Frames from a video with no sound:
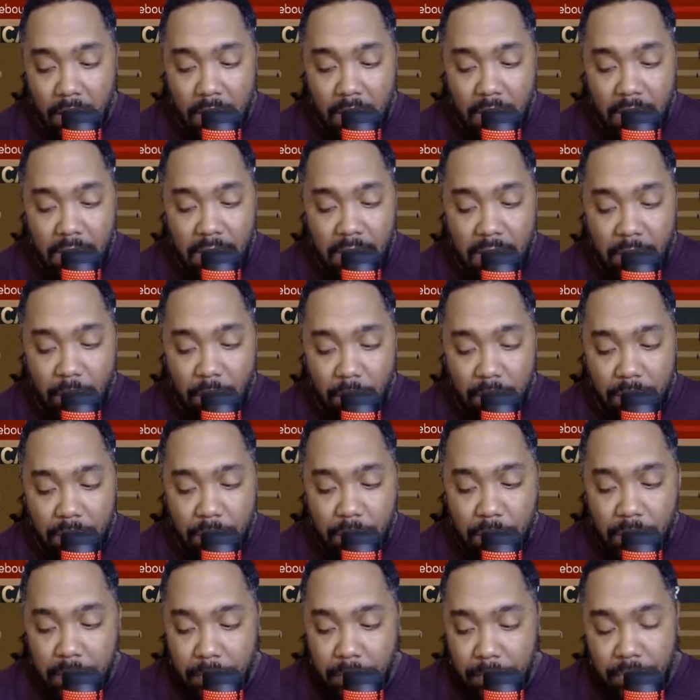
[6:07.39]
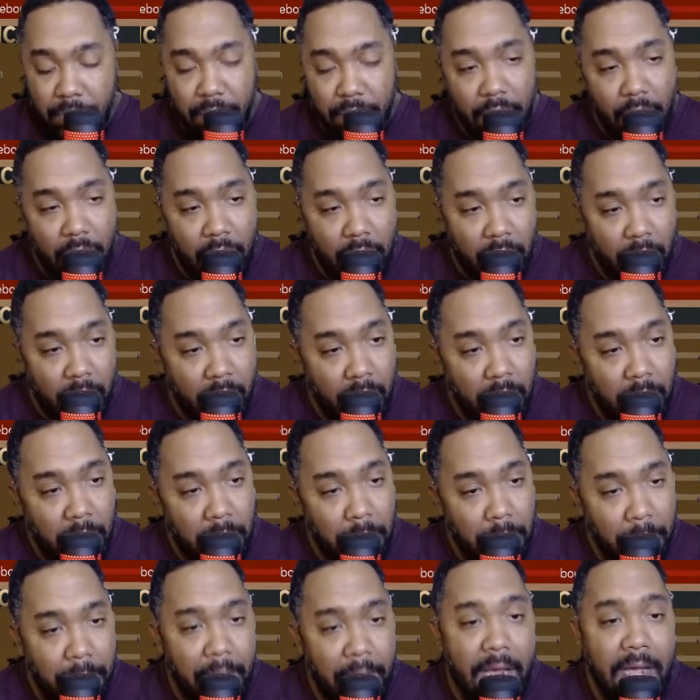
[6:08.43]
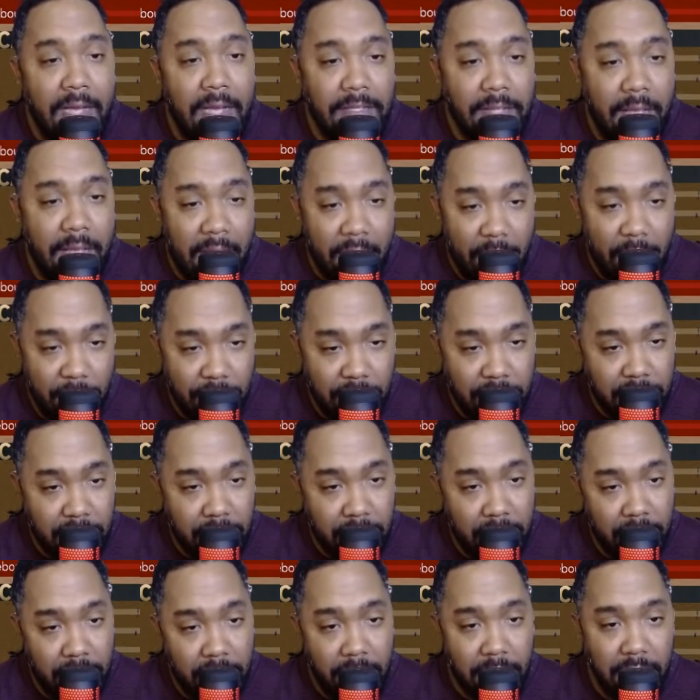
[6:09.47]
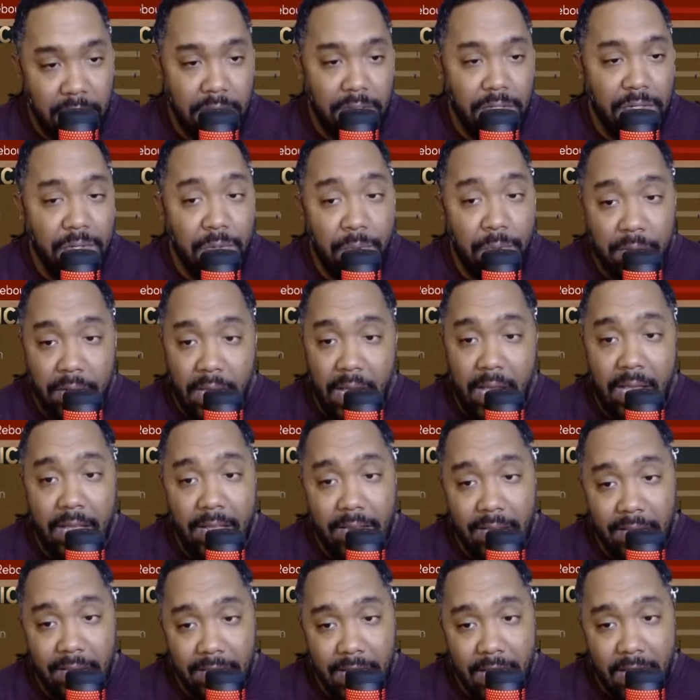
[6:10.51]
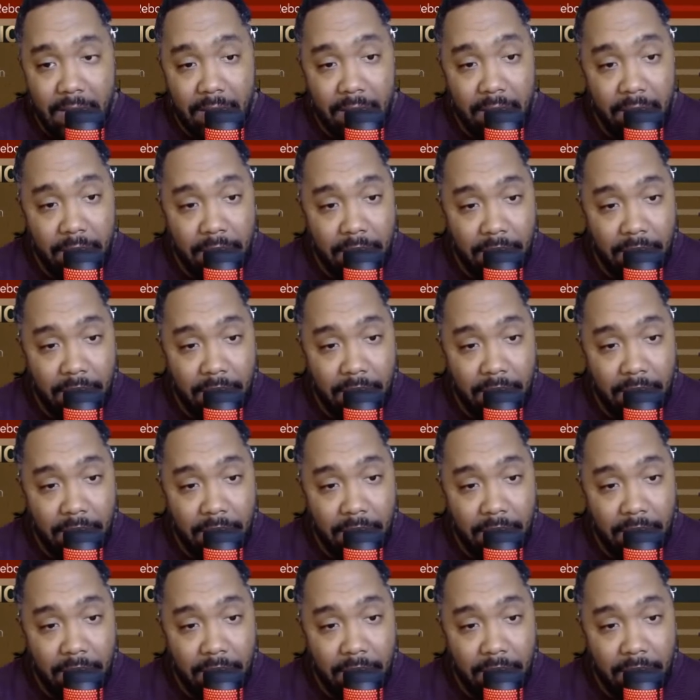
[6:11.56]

Then we want to put our pass accuracy to an 89.